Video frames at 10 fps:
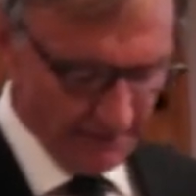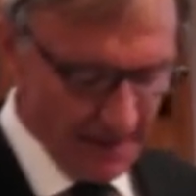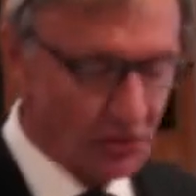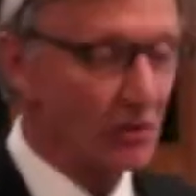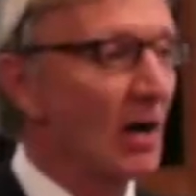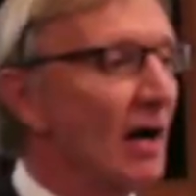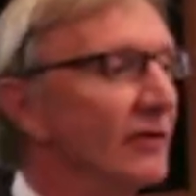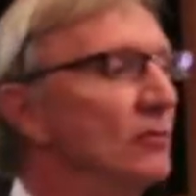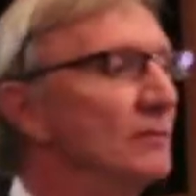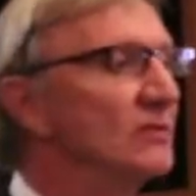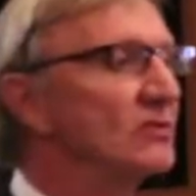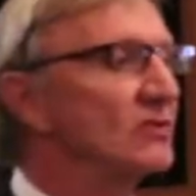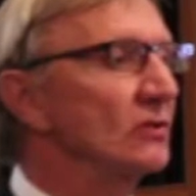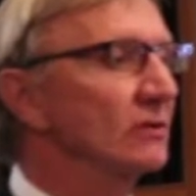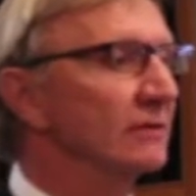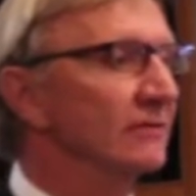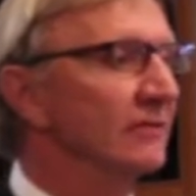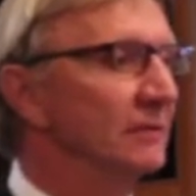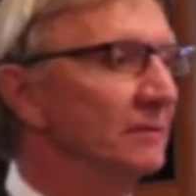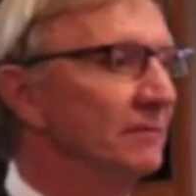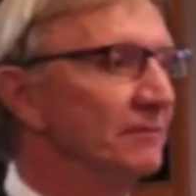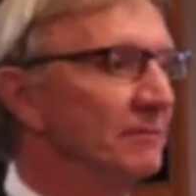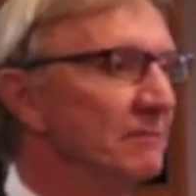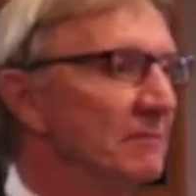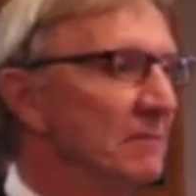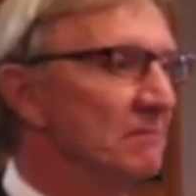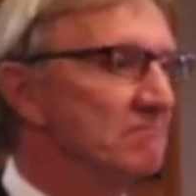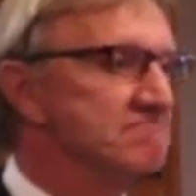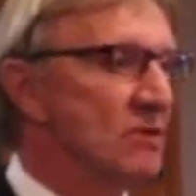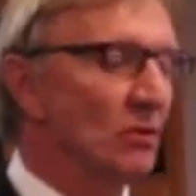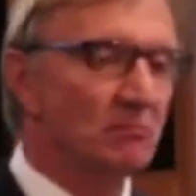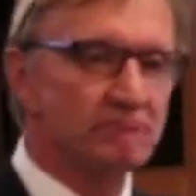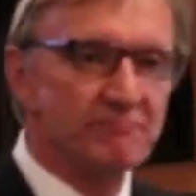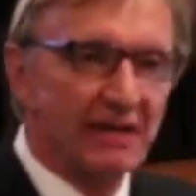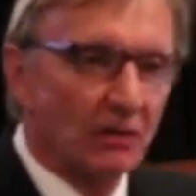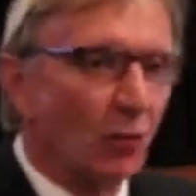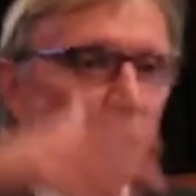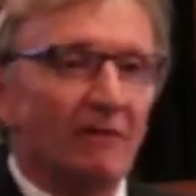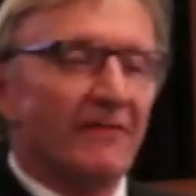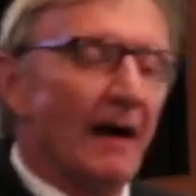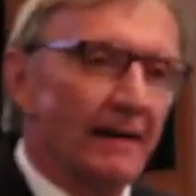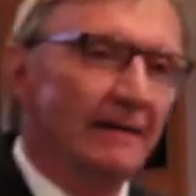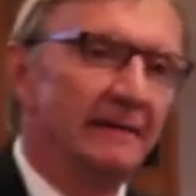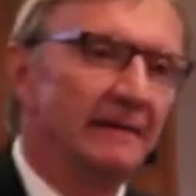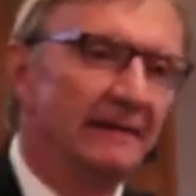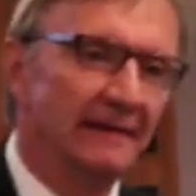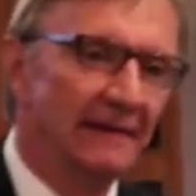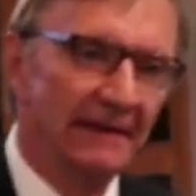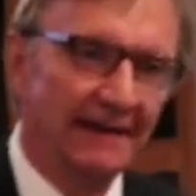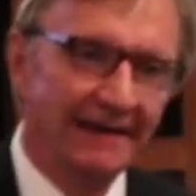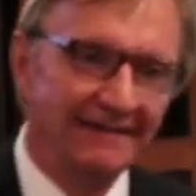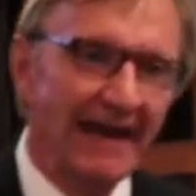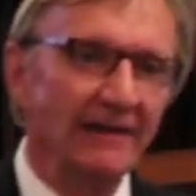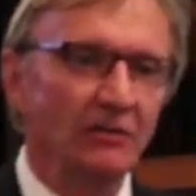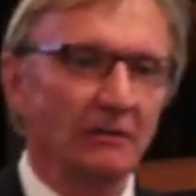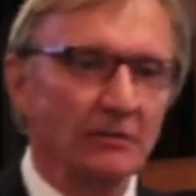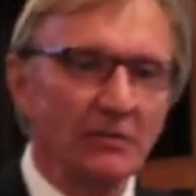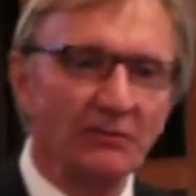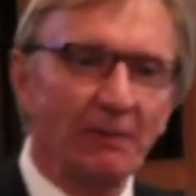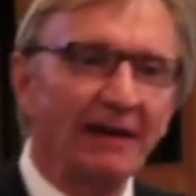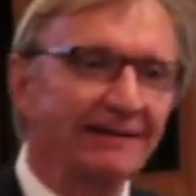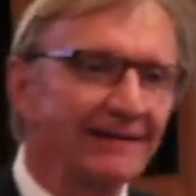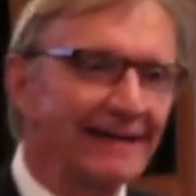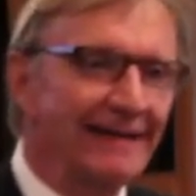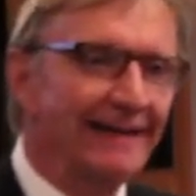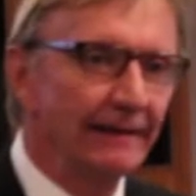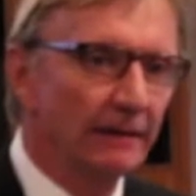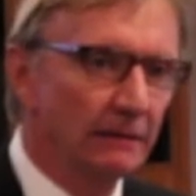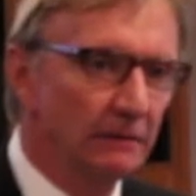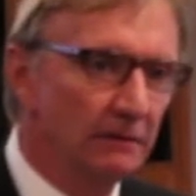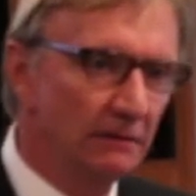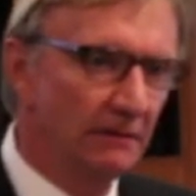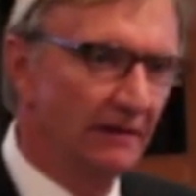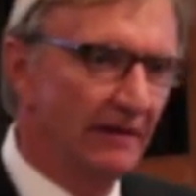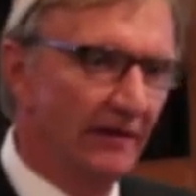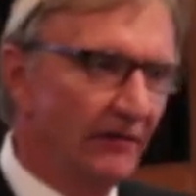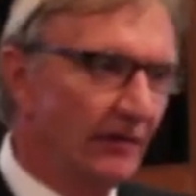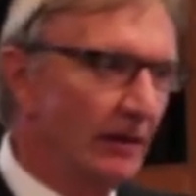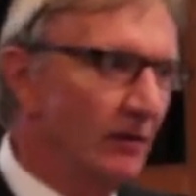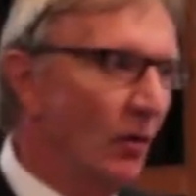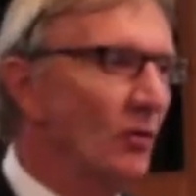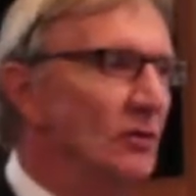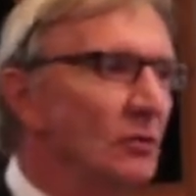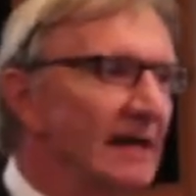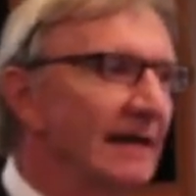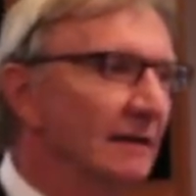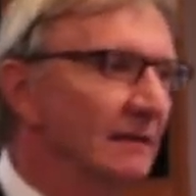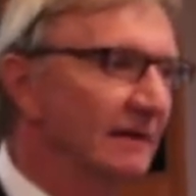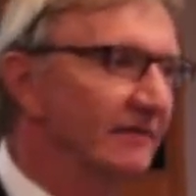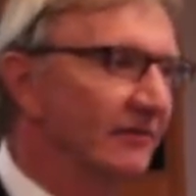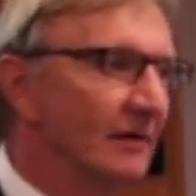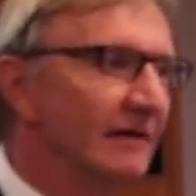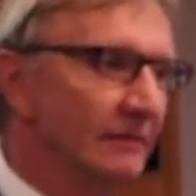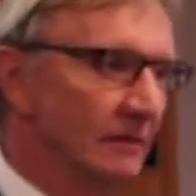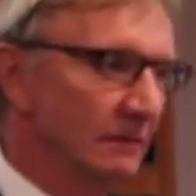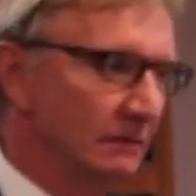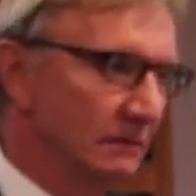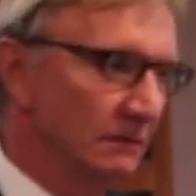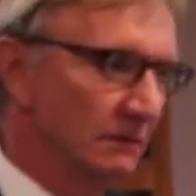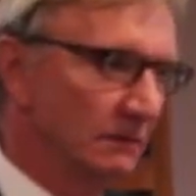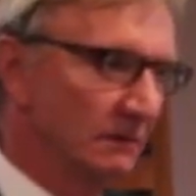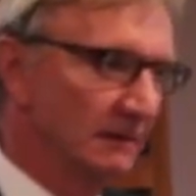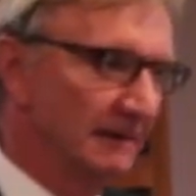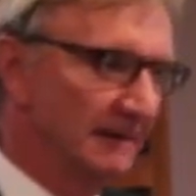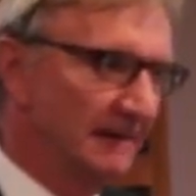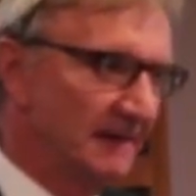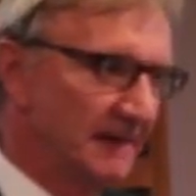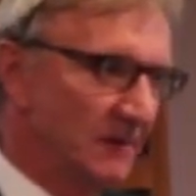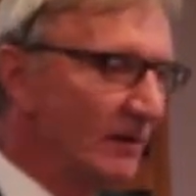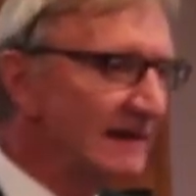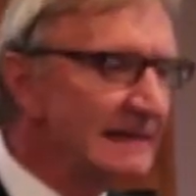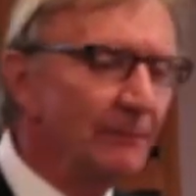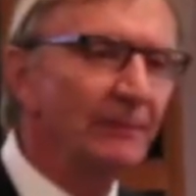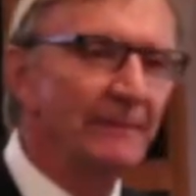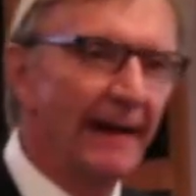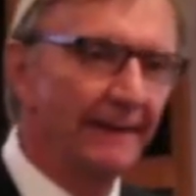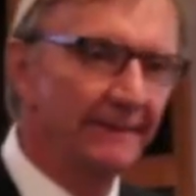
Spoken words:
"May your God whom you serve, be glorified." And Daniel, in respect to the king, said, "Oh, you king, live forever." What a diplomat.